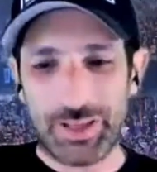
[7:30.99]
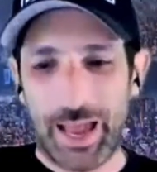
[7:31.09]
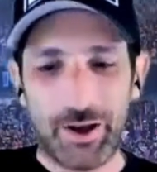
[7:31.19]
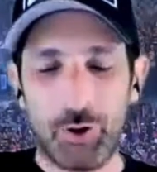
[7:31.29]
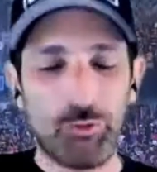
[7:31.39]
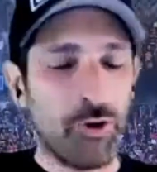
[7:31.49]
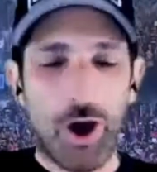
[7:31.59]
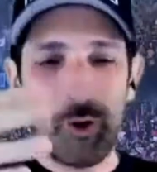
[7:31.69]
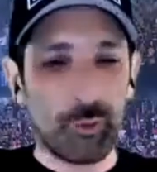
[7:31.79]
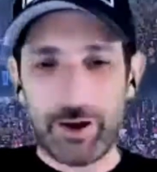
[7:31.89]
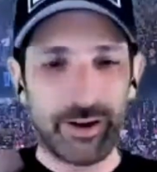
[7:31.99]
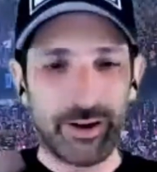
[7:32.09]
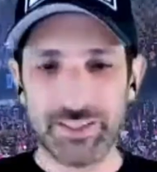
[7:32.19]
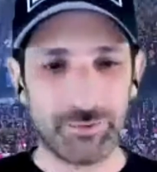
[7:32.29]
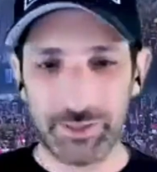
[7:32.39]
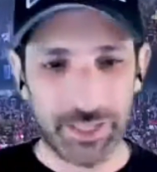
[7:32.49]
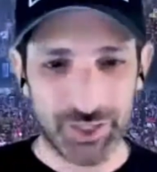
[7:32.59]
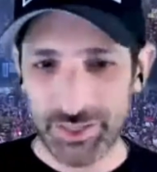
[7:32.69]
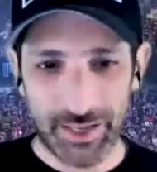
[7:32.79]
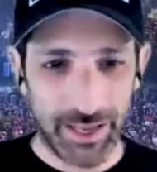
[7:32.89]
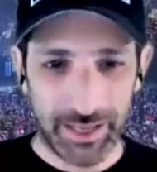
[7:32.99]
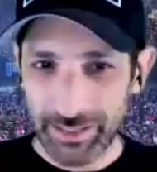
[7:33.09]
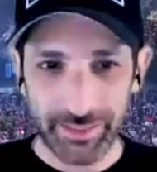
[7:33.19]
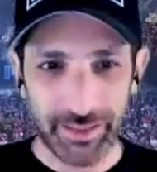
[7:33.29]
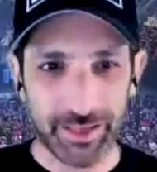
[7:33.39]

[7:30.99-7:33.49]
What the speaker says: don't know where it is in relation to anything.